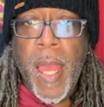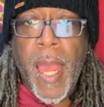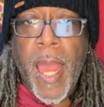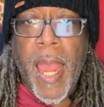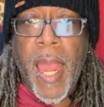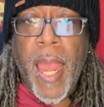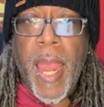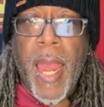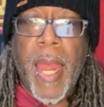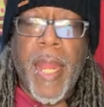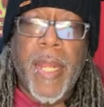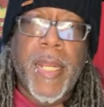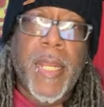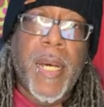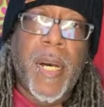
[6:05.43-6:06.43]

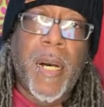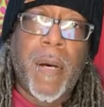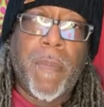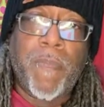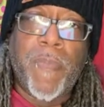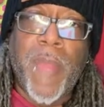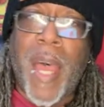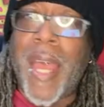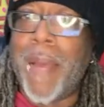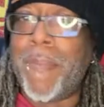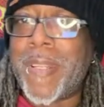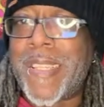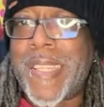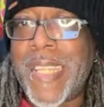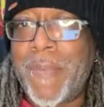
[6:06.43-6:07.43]
And I am a
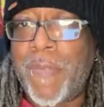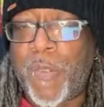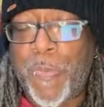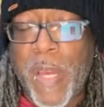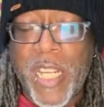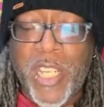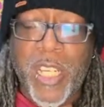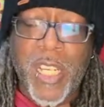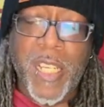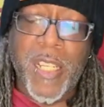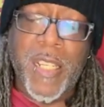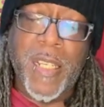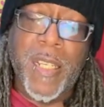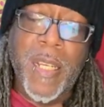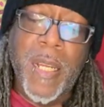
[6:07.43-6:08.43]
sleep
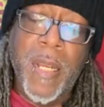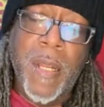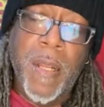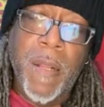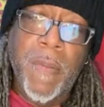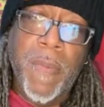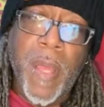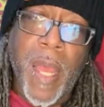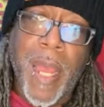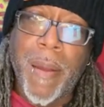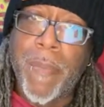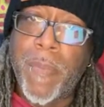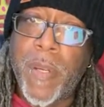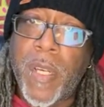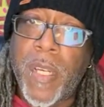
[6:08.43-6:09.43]
specialist.
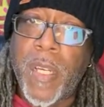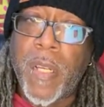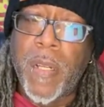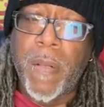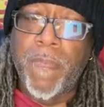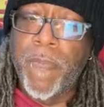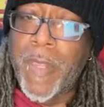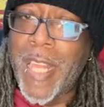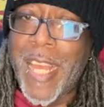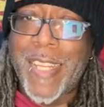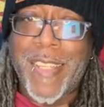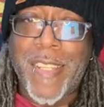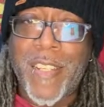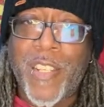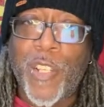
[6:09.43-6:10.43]
I'm a
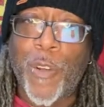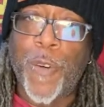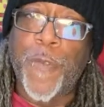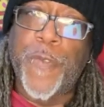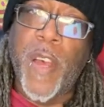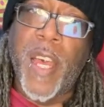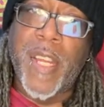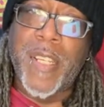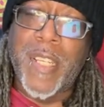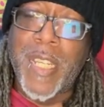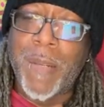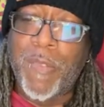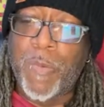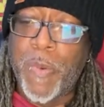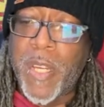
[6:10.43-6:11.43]
licensed certified
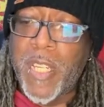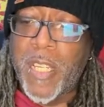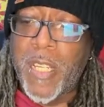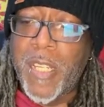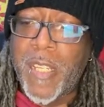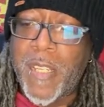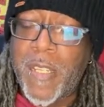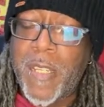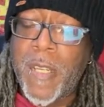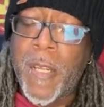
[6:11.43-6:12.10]
sleep specialist.